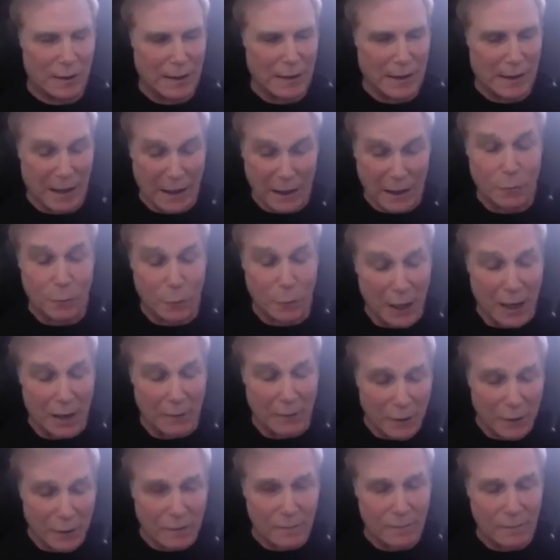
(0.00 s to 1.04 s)
is
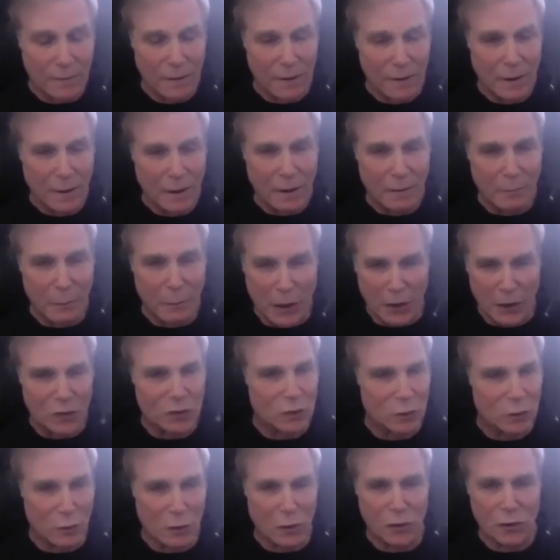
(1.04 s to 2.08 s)
private, but as
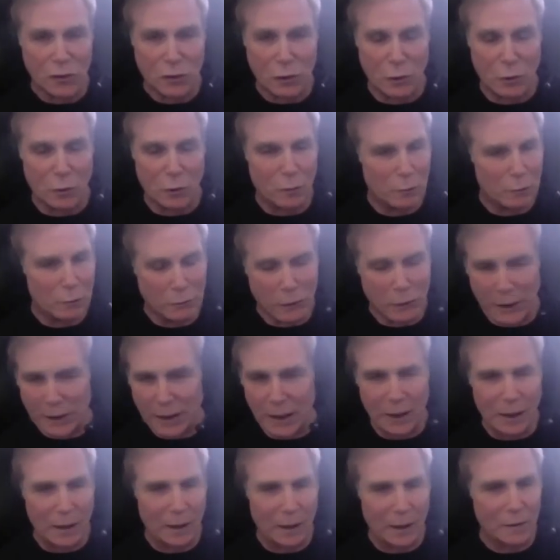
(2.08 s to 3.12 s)
soon as you link
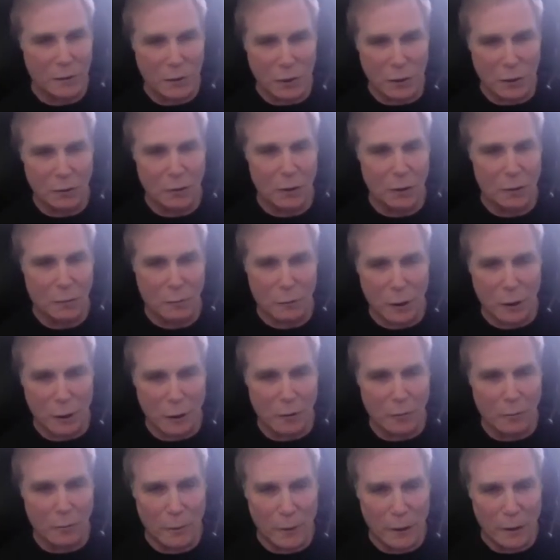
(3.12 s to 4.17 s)
it into a
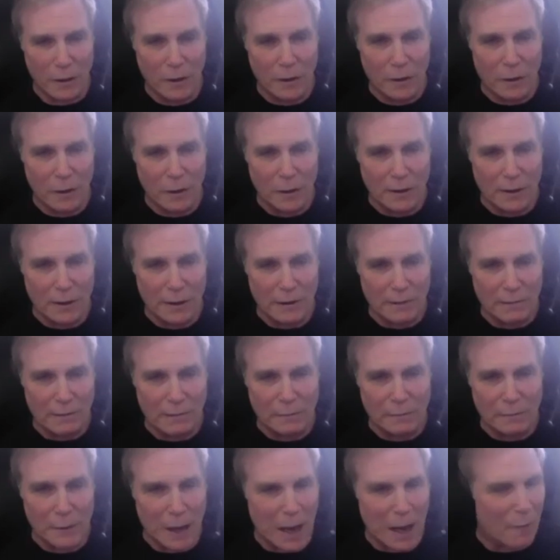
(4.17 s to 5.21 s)
Chrome,
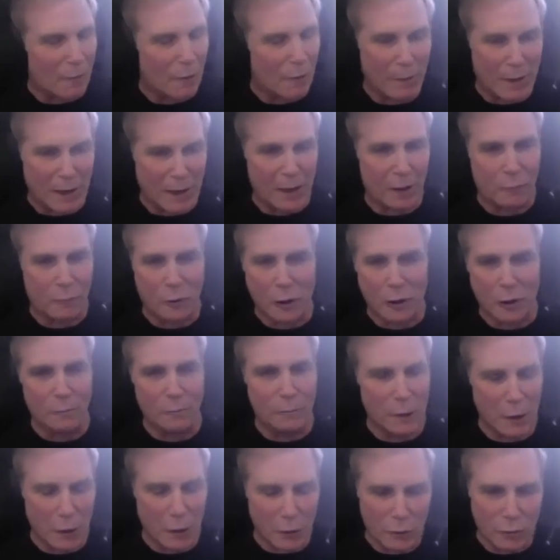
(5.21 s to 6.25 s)
everybody at Chrome
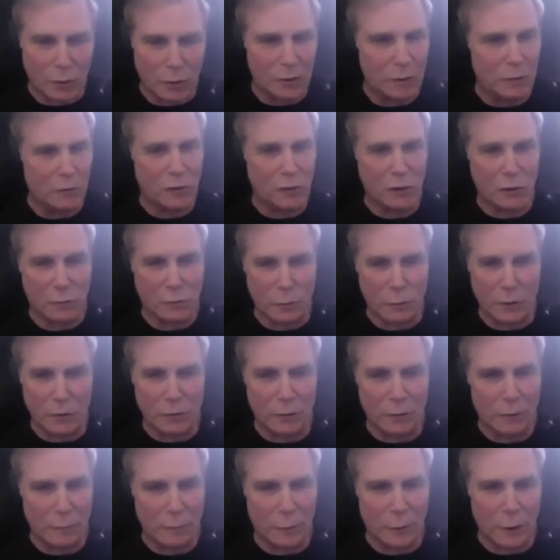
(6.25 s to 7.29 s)
knows what you just
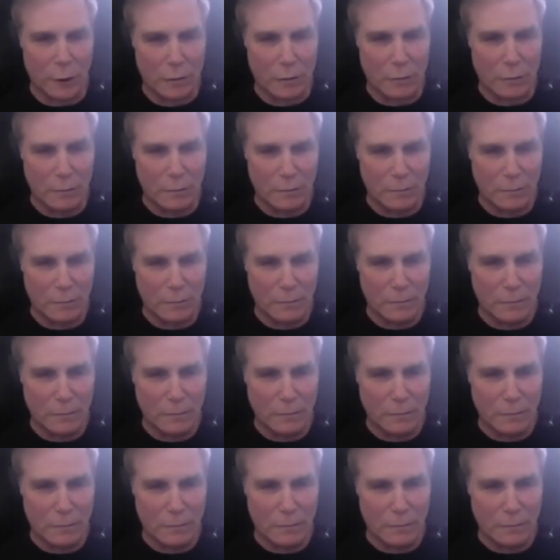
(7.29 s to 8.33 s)
looked for. Right
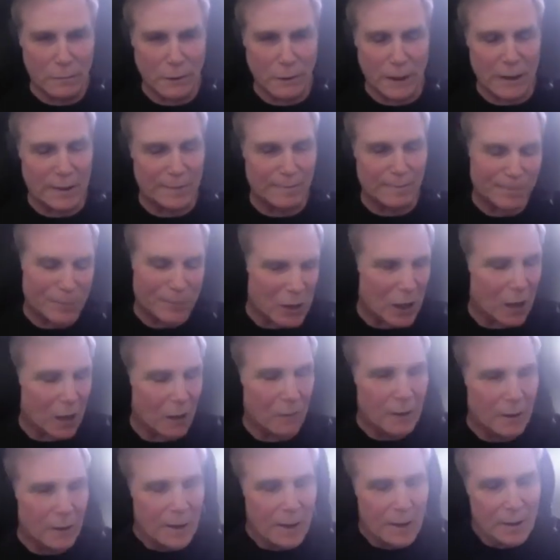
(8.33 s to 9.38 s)
right?
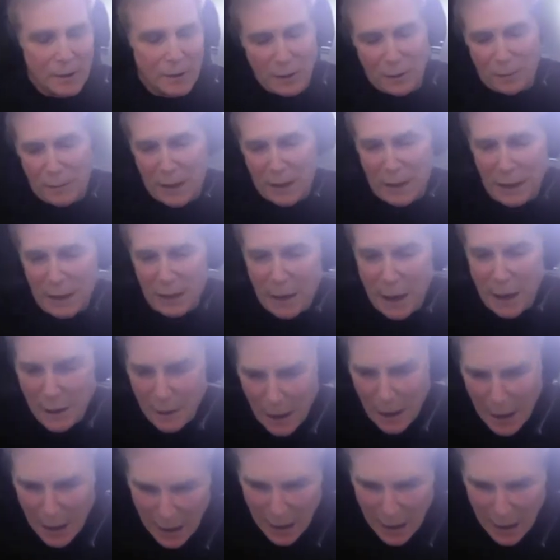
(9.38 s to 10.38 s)
So to me, and, and